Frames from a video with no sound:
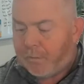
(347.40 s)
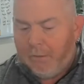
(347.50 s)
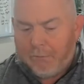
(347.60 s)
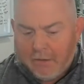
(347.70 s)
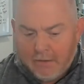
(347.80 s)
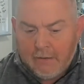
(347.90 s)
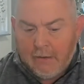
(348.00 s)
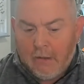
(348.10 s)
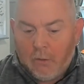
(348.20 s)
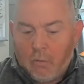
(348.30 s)
But
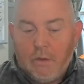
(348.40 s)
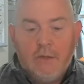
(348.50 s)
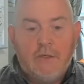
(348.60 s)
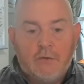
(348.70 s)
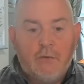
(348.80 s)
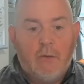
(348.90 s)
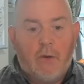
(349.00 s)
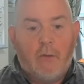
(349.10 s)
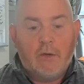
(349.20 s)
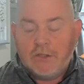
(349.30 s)
really and truly, what
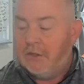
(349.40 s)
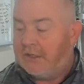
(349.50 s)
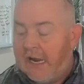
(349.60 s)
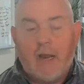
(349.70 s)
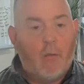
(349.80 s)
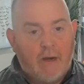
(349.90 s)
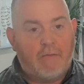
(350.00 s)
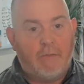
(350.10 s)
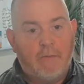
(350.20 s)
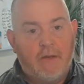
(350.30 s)
I want you to take away
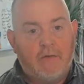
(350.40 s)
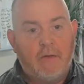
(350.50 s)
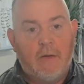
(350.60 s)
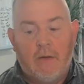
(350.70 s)
from this,